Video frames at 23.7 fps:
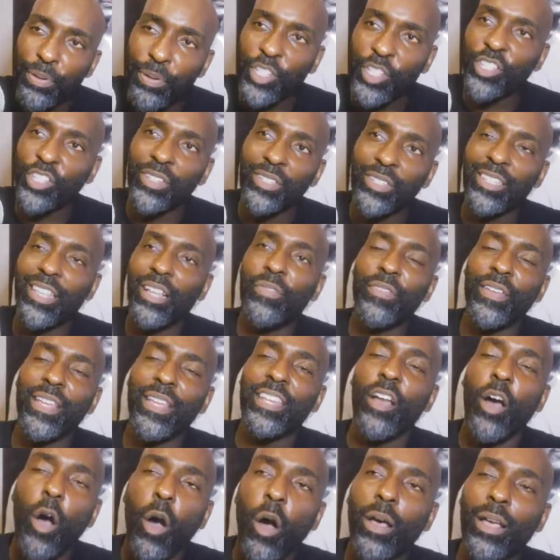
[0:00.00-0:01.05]
put yourself
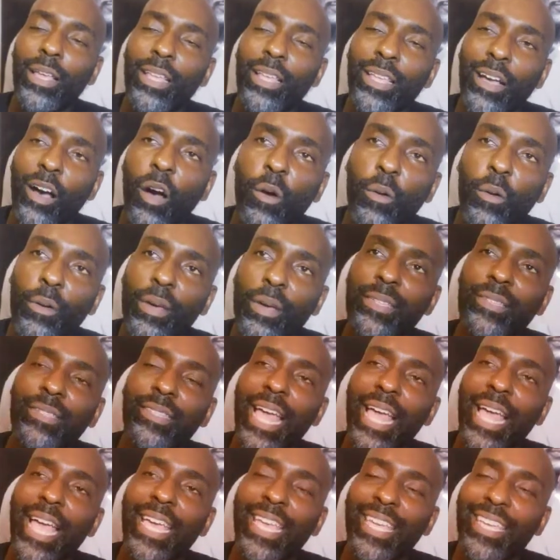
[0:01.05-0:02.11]
in
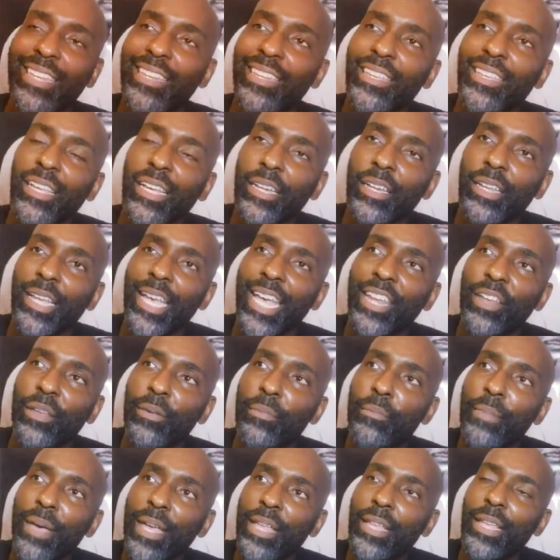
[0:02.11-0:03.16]
always like in
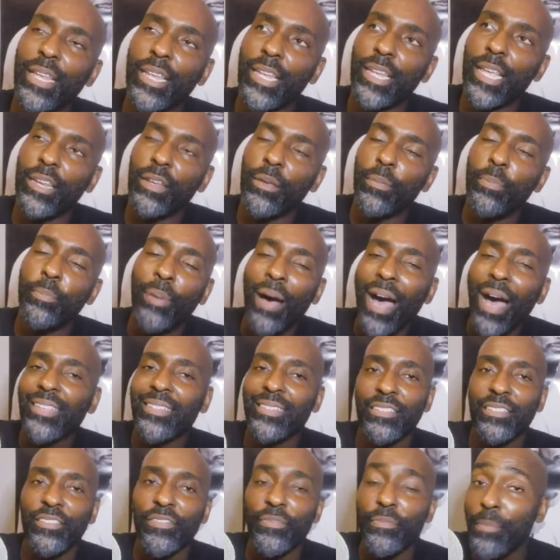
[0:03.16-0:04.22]
a
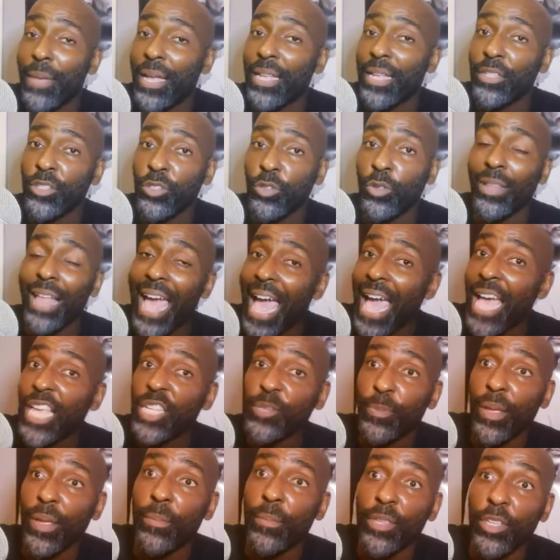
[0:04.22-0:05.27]
positive mental
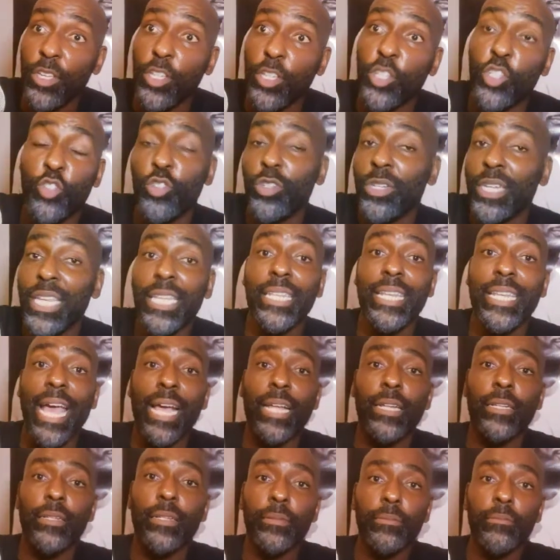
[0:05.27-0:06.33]
aspect, because you need
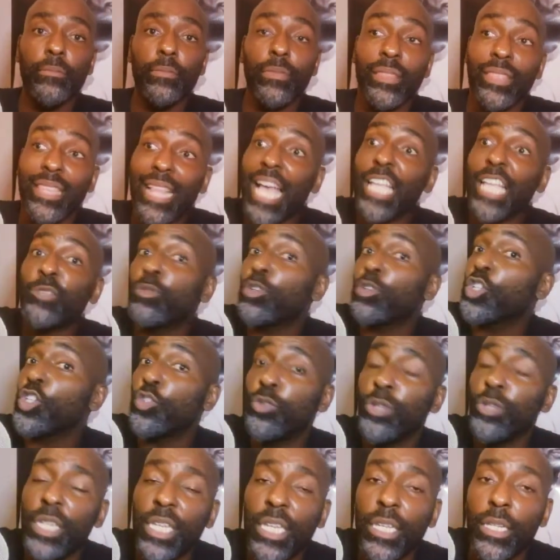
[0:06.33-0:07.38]
that. That's
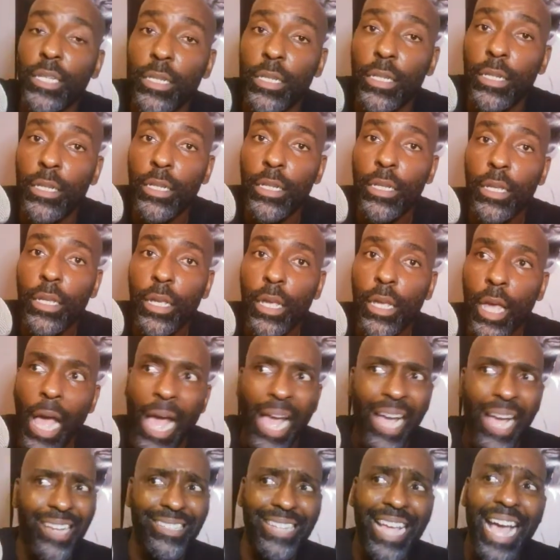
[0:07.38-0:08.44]
what you need.
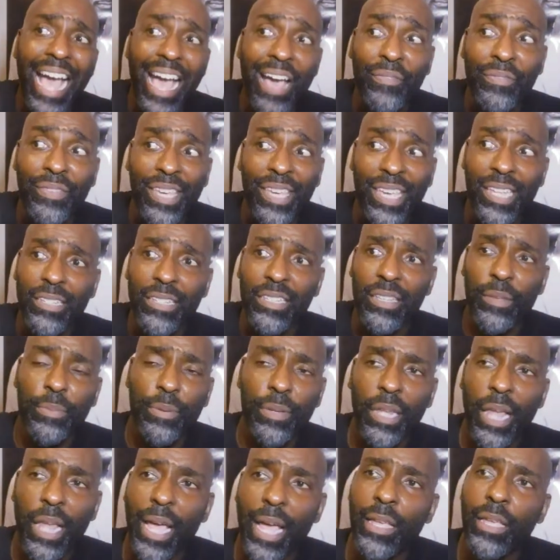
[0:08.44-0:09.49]
Because I have kids that
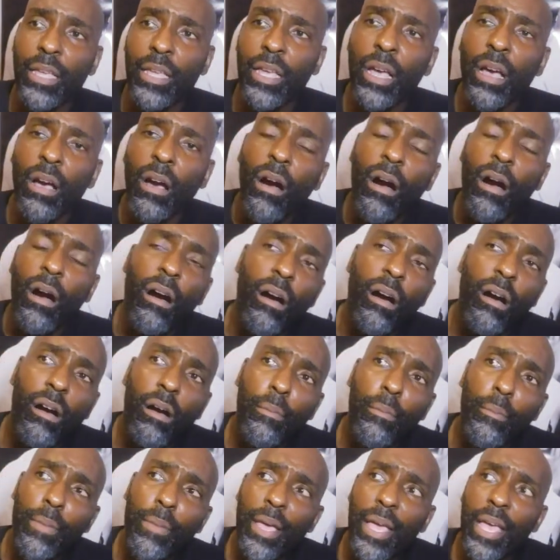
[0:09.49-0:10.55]
be like,
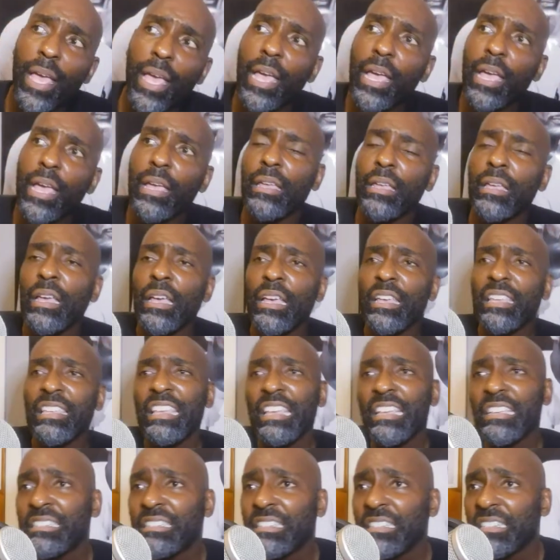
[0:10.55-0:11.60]
oh man,
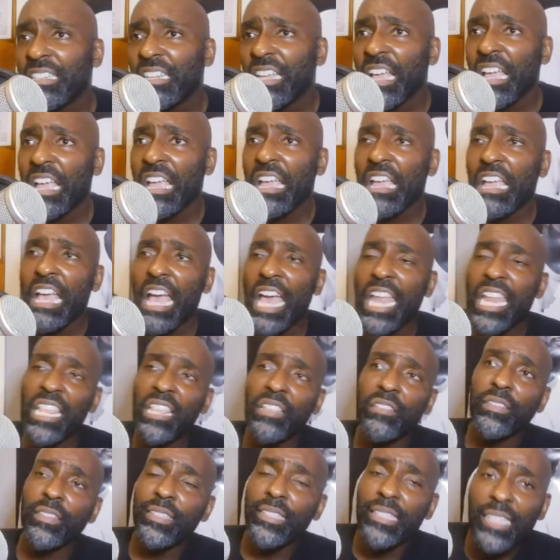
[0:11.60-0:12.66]
yesterday I
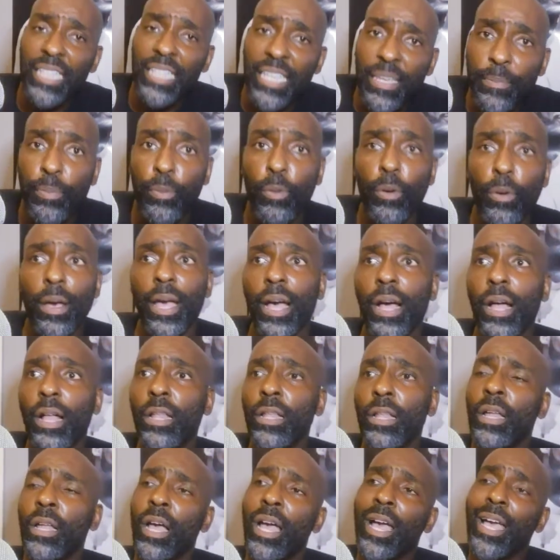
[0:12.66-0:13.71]
didn't sleep
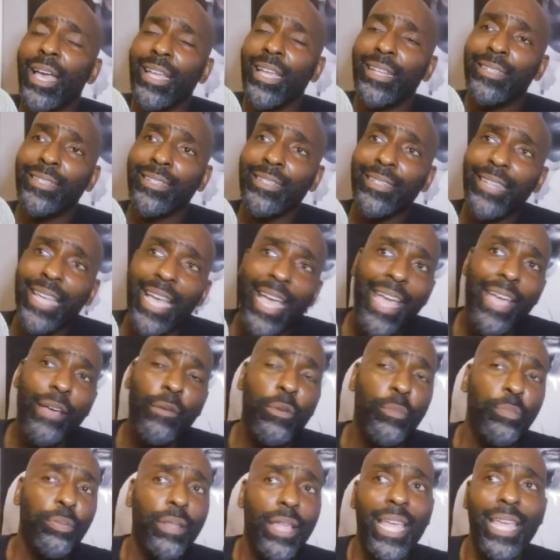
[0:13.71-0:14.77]
well, and today
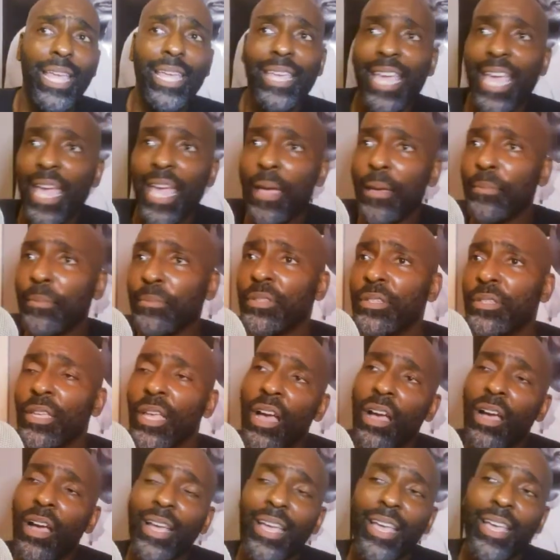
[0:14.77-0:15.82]
we're playing games
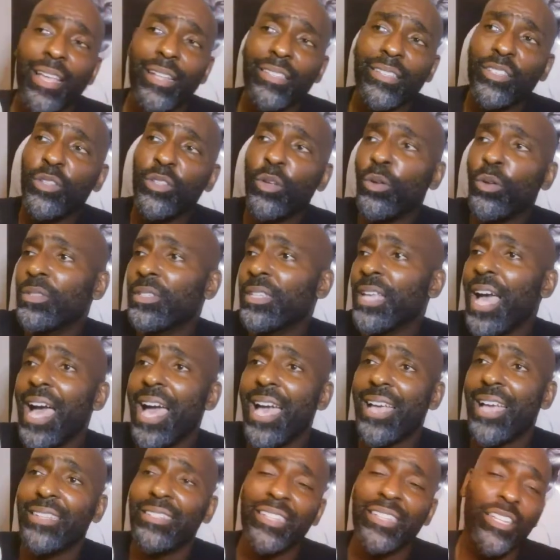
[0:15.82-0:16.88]
against those
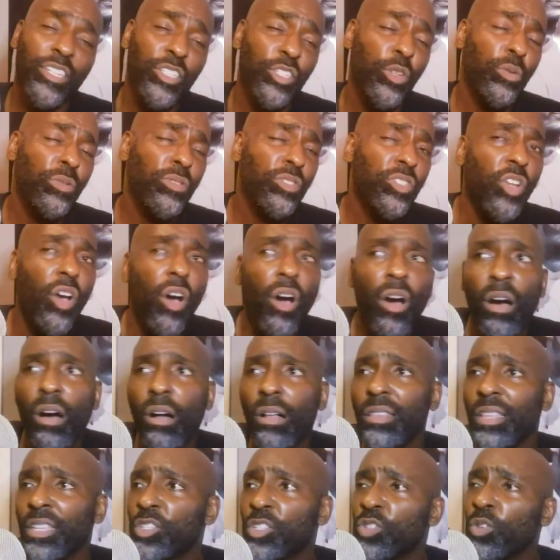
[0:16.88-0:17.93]
guys. They're so
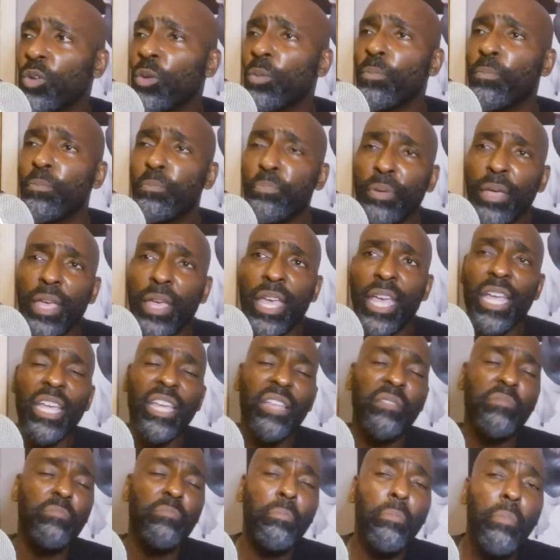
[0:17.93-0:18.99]
tall, they're so big
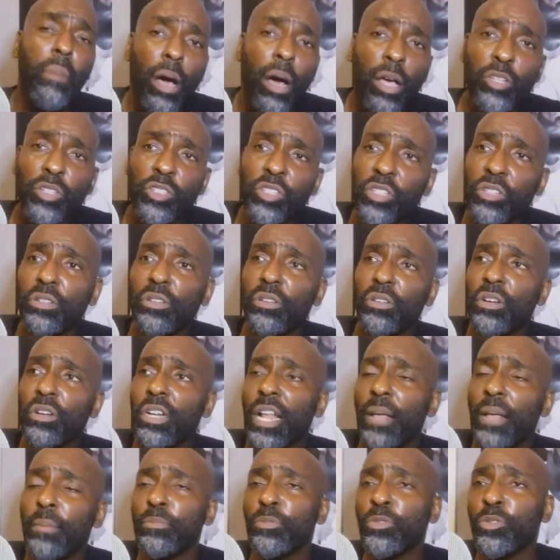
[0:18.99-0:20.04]
and muscular,
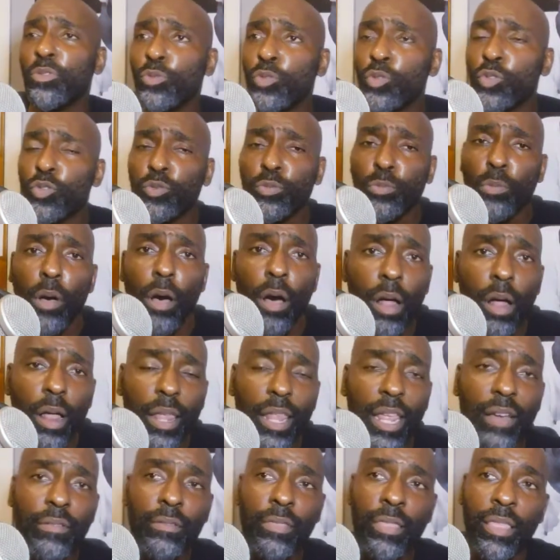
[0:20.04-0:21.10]
and I'm too small
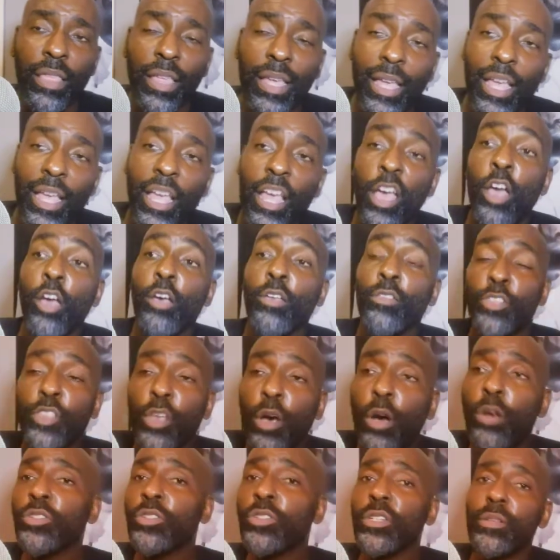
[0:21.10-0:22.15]
and everything.
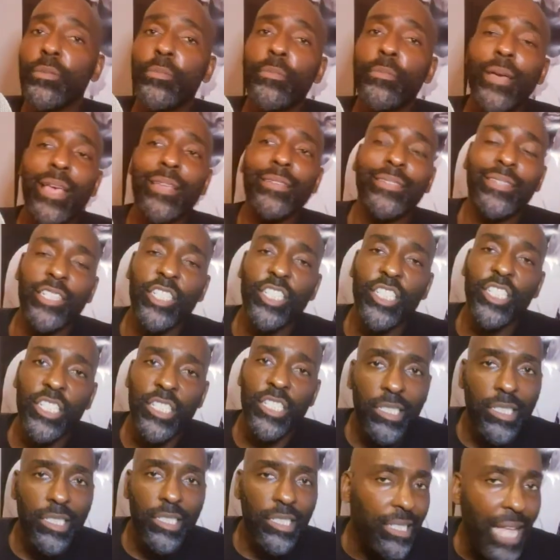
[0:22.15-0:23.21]
Those are the
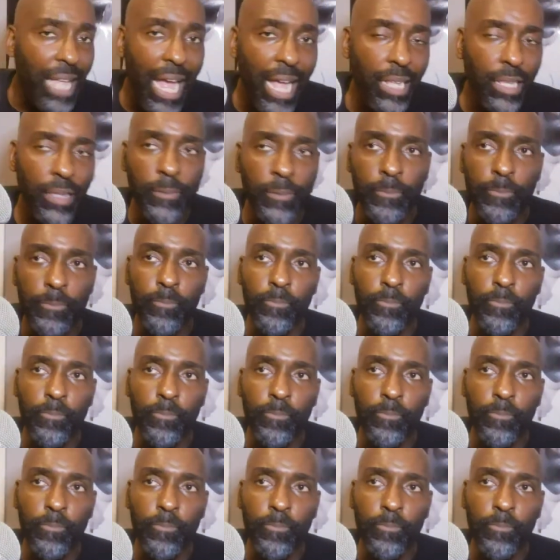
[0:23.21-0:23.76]
messages that